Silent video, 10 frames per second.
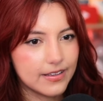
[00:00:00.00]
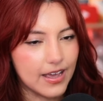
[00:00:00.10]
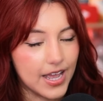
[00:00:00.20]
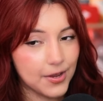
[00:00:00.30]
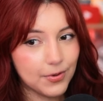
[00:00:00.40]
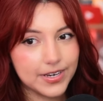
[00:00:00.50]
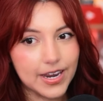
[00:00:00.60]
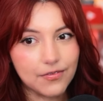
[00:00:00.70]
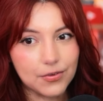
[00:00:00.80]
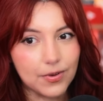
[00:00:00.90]
I would
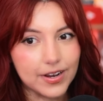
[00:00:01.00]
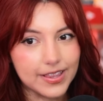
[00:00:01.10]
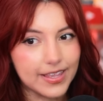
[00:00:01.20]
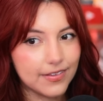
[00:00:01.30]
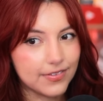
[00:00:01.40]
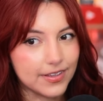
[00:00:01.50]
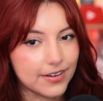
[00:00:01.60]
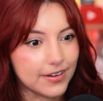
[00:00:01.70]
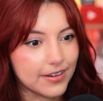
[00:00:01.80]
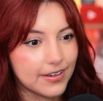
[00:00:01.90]
never want to leave
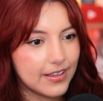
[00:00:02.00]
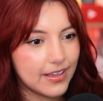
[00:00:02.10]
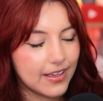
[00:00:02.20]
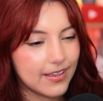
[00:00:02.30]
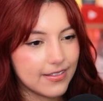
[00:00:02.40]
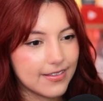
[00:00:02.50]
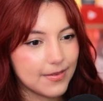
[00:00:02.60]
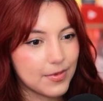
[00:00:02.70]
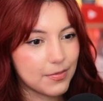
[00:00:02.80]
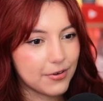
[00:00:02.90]
here. It
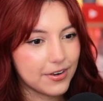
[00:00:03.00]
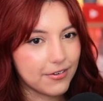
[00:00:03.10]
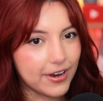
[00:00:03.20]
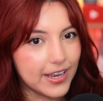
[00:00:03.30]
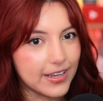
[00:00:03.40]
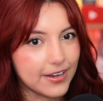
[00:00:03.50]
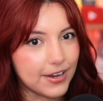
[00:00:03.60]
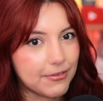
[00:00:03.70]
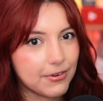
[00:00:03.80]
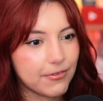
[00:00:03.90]
seems pretty great here.
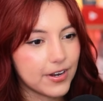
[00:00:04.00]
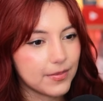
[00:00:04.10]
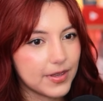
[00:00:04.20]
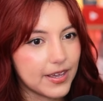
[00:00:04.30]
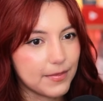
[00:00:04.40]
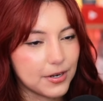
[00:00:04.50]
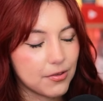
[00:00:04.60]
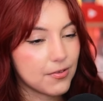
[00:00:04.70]
I would want to become a